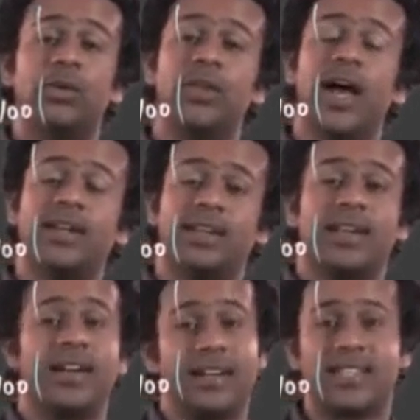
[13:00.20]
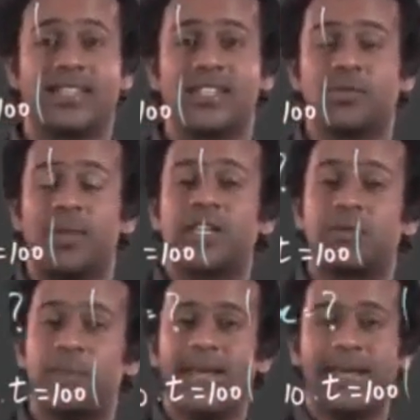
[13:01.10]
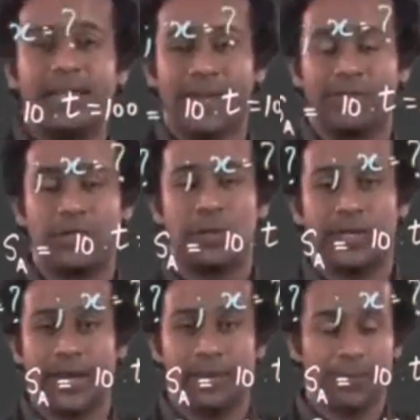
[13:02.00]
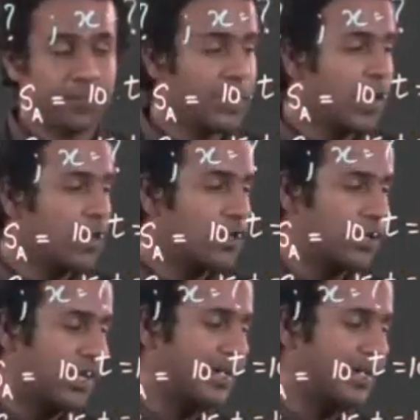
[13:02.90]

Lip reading: do that? Distance by speed gives you time. So, the